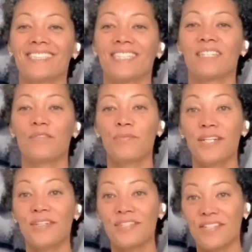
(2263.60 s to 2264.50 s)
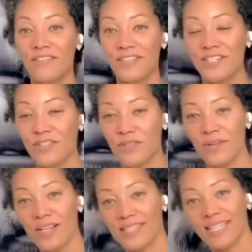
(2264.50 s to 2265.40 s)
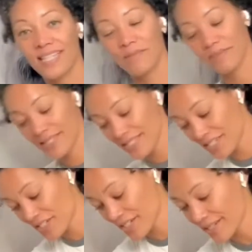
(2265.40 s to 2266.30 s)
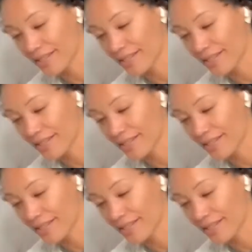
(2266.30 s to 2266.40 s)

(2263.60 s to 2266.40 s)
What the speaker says: Bring yourself into a cross-legged position.